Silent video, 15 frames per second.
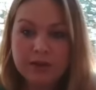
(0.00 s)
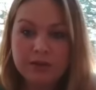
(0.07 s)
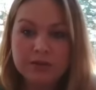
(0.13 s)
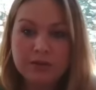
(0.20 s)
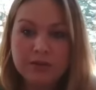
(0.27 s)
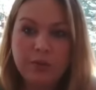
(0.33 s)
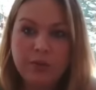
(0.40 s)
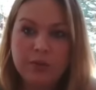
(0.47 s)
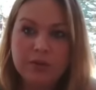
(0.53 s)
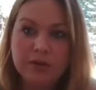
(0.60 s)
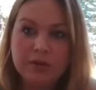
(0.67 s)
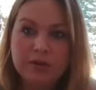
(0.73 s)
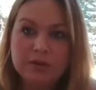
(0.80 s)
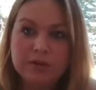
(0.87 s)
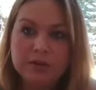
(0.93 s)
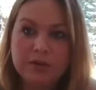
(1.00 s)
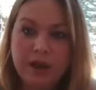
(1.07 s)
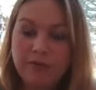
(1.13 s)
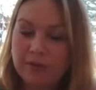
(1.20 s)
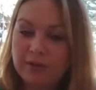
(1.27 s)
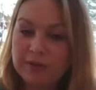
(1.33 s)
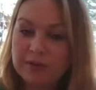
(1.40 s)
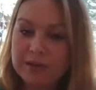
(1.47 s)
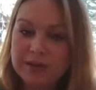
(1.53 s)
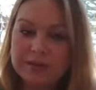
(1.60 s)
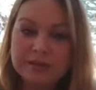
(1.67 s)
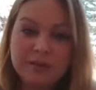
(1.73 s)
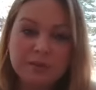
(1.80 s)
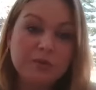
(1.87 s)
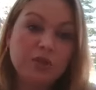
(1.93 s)
So there's definitely
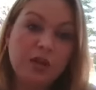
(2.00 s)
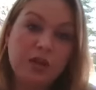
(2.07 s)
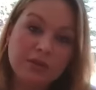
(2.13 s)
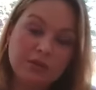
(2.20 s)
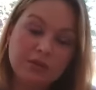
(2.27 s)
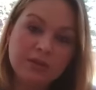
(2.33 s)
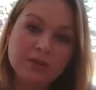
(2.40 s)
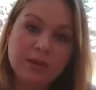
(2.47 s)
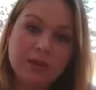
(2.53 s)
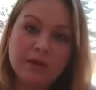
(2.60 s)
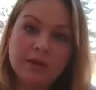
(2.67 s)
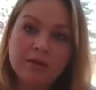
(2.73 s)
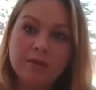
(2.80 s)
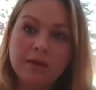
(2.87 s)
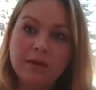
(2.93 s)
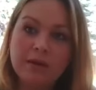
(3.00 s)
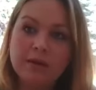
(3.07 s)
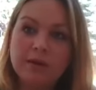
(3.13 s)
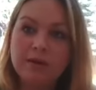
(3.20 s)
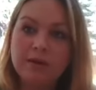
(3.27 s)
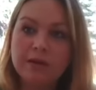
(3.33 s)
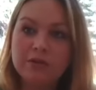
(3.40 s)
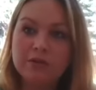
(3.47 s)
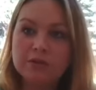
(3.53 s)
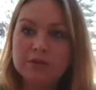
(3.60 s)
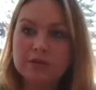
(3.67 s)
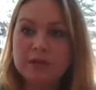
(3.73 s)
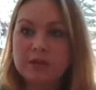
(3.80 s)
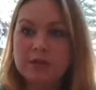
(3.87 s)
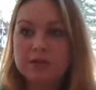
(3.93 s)
some changes there that are
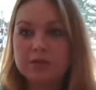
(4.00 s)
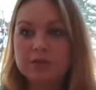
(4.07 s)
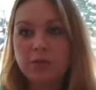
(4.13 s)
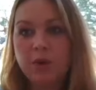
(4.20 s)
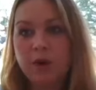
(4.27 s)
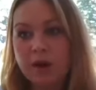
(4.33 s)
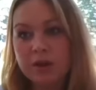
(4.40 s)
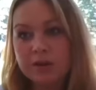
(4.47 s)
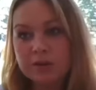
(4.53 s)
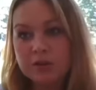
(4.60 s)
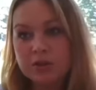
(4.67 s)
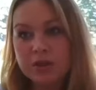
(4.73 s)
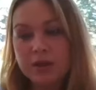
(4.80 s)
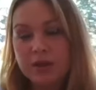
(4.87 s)
interesting to watch.